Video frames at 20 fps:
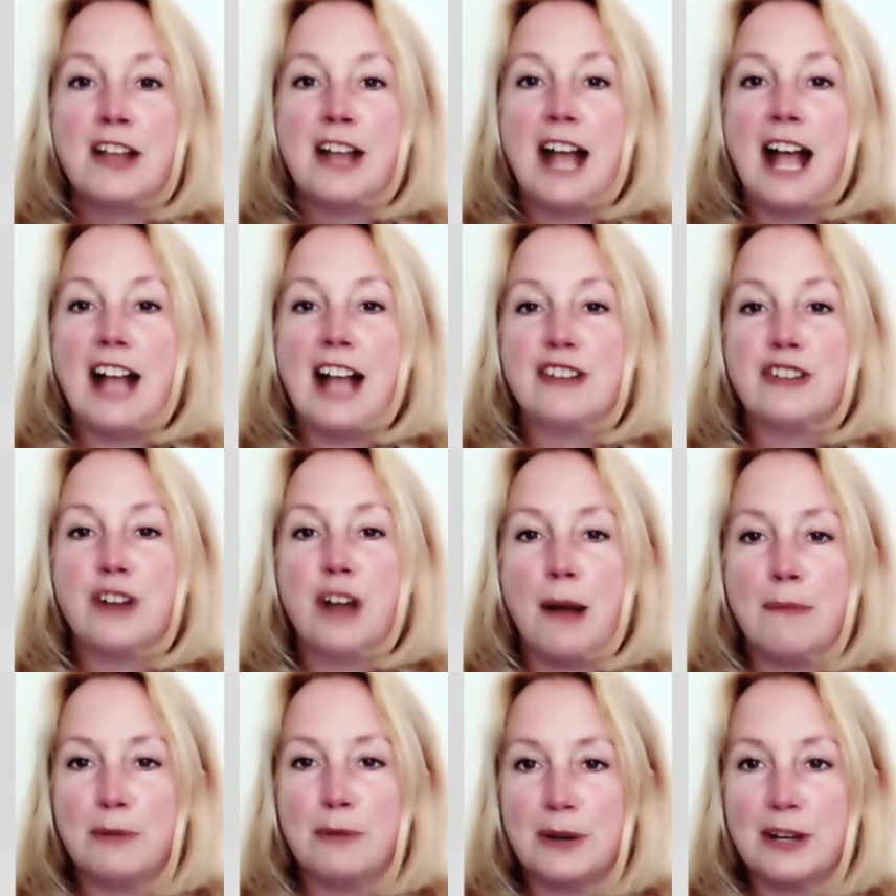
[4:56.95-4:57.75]
as your
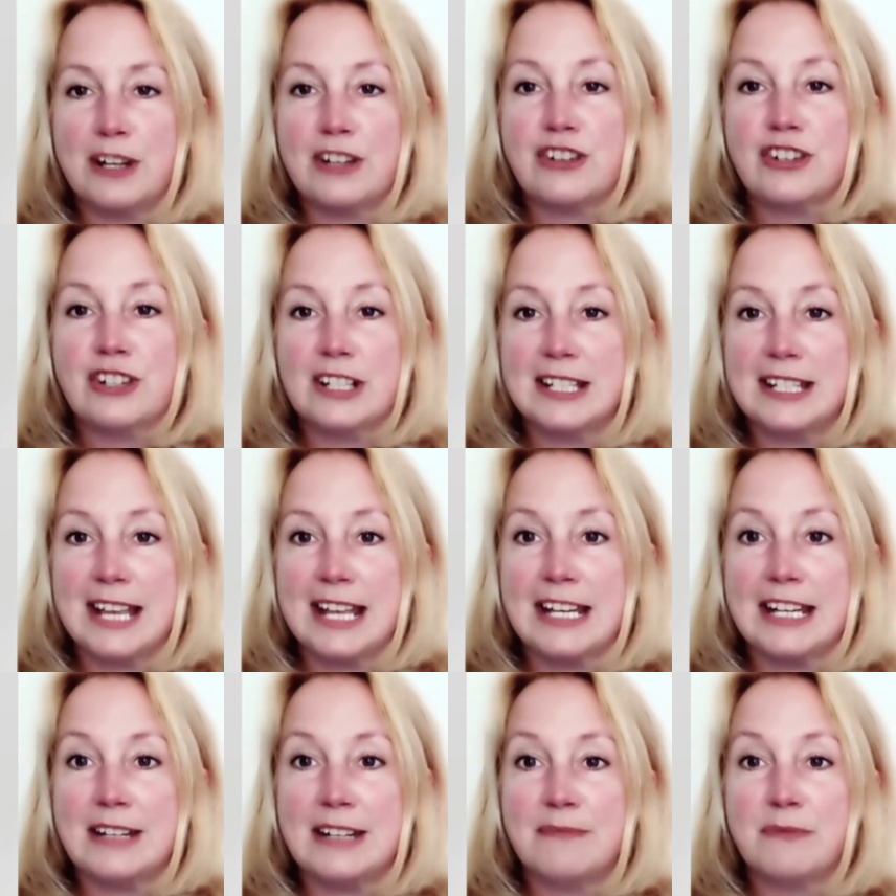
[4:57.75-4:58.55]
operational
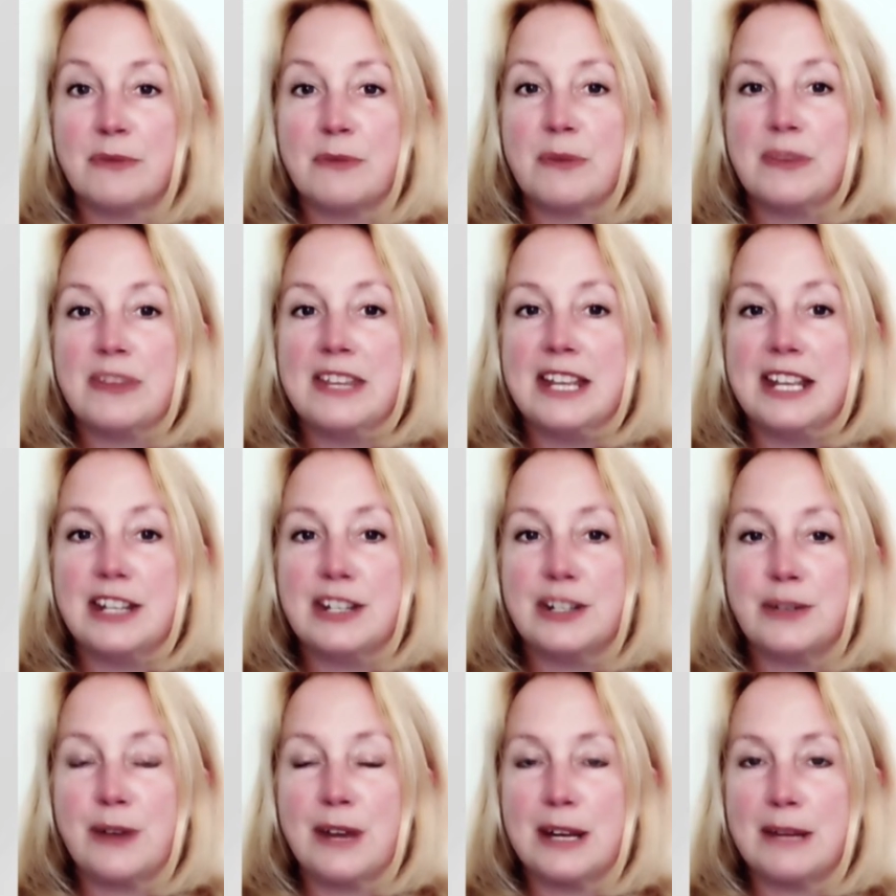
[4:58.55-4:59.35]
data with the
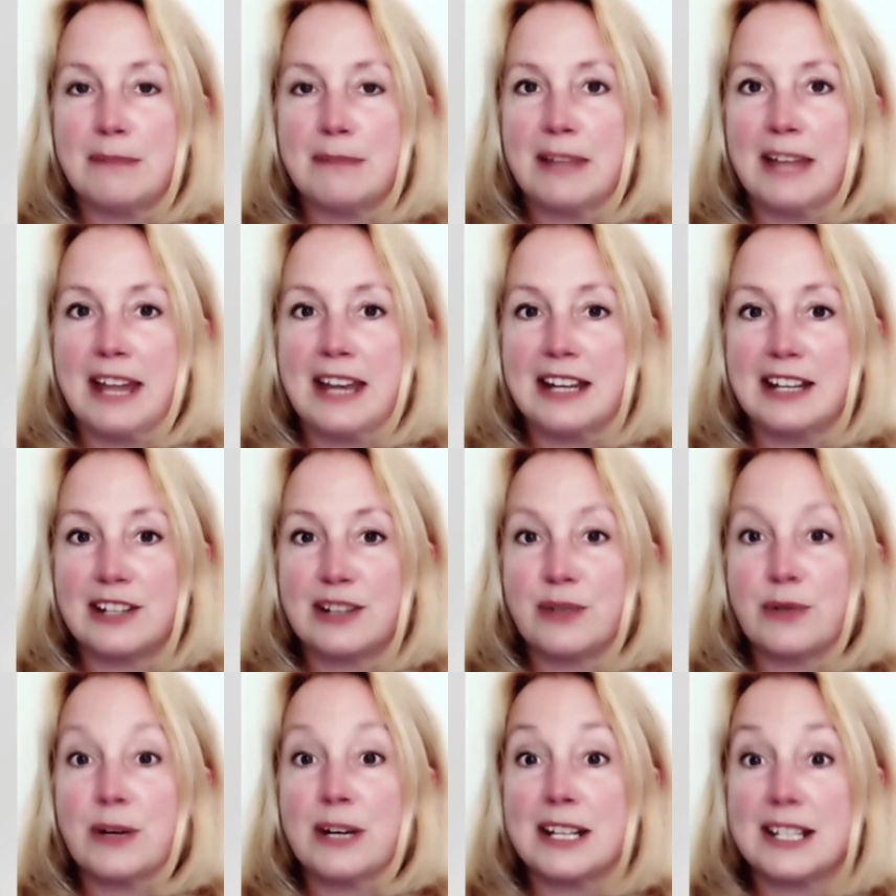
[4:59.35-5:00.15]
integrated planning
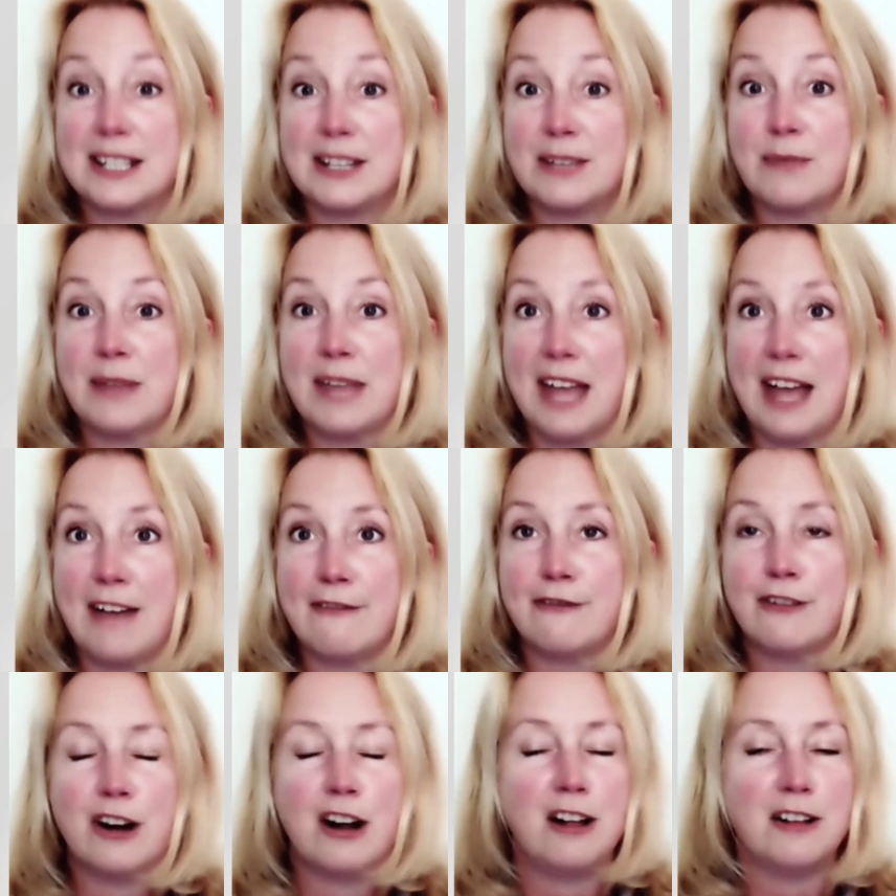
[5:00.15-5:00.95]
stories that we have
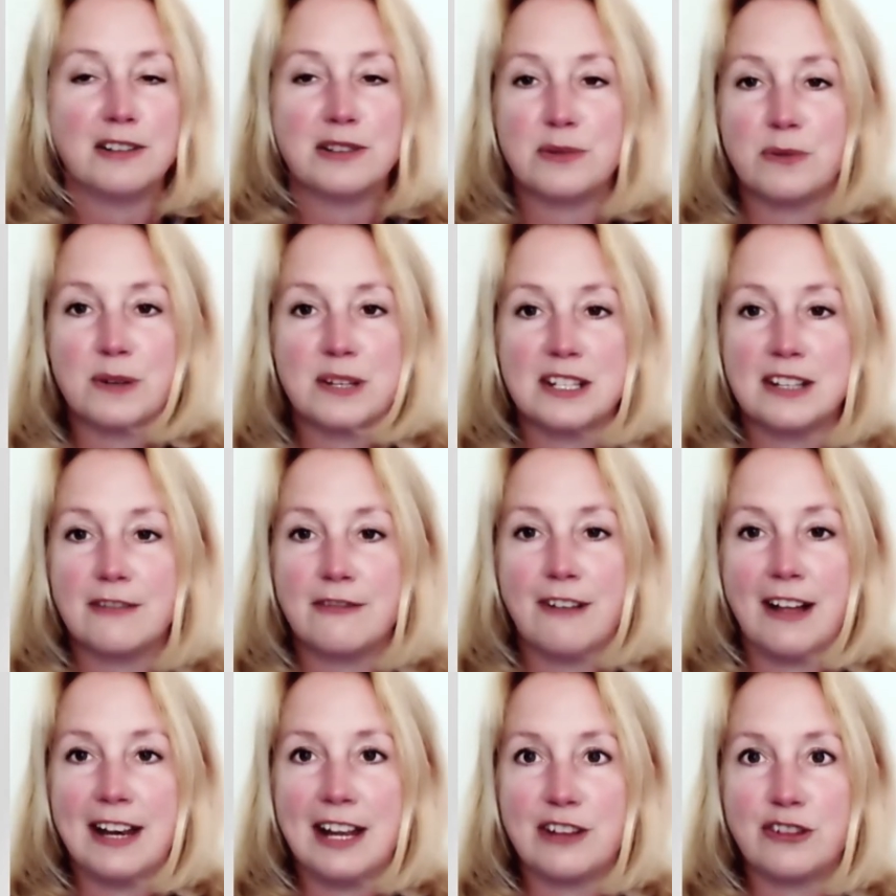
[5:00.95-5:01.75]
for all sorts of
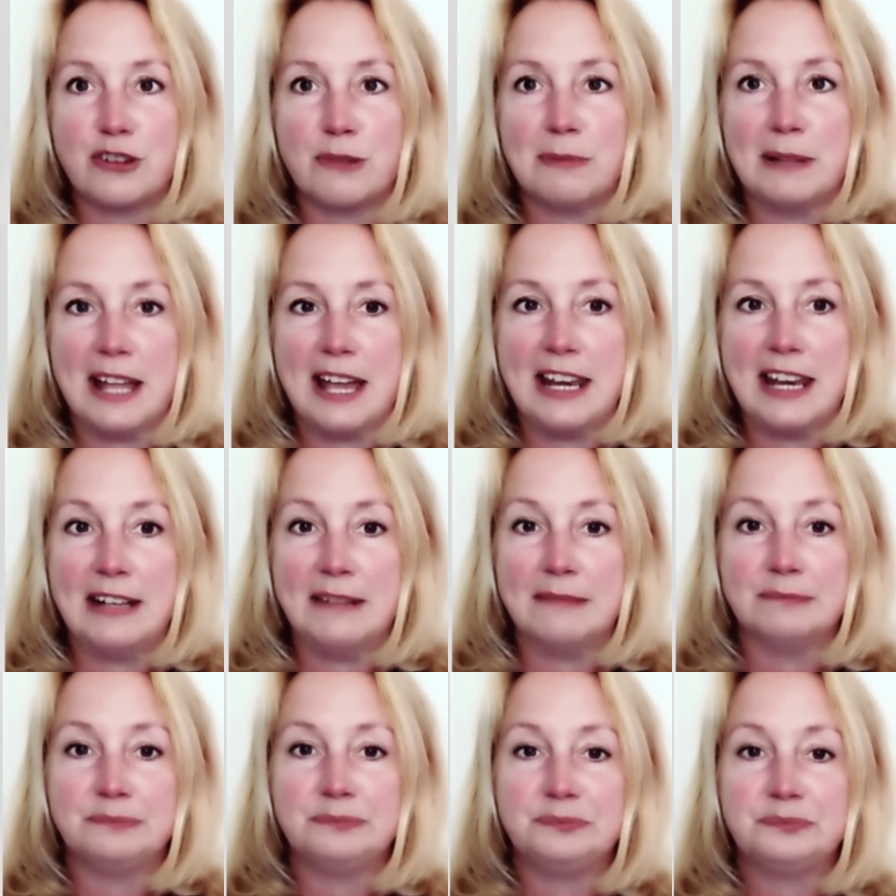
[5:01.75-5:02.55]
financial
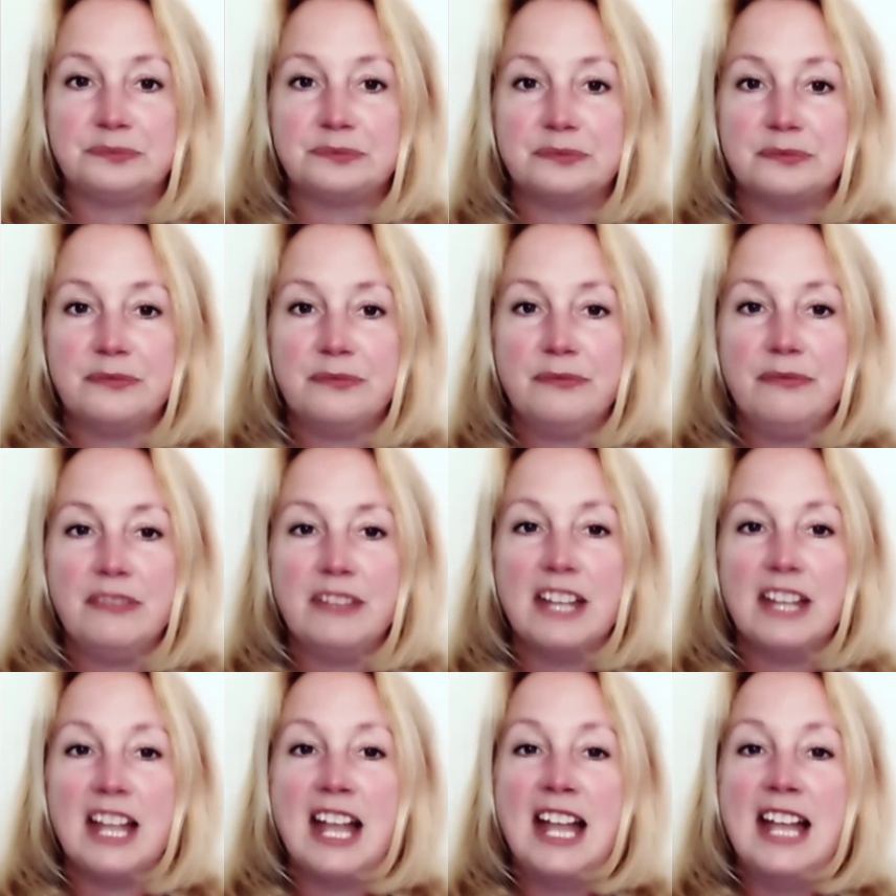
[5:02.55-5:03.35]
planning.
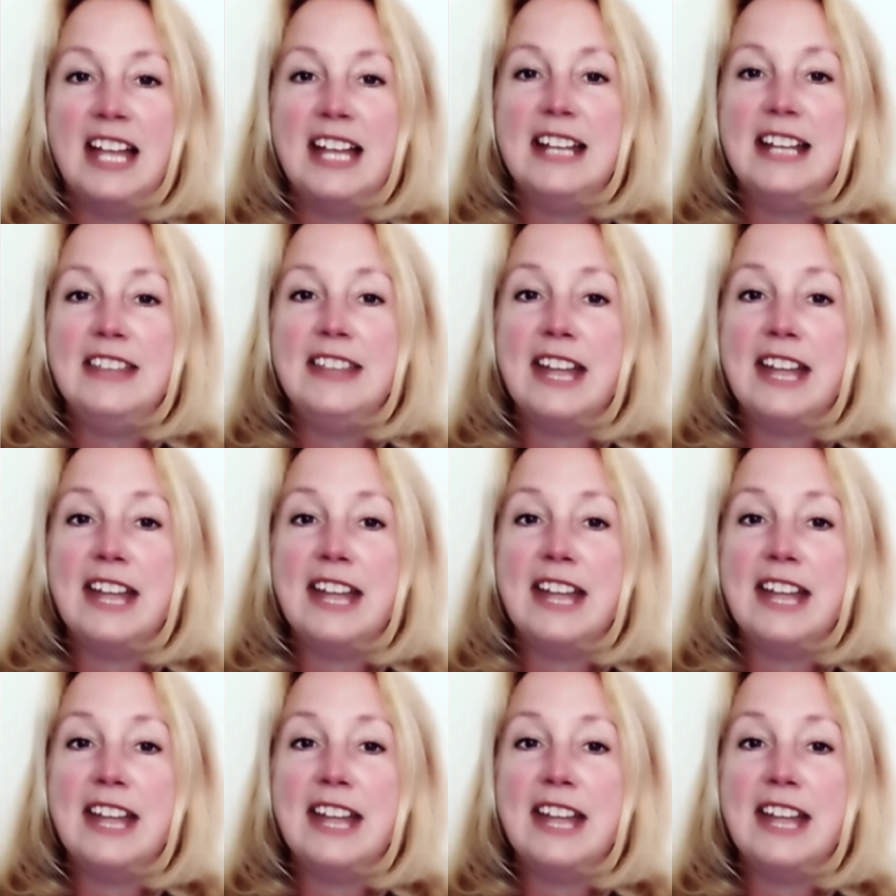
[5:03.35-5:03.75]
In the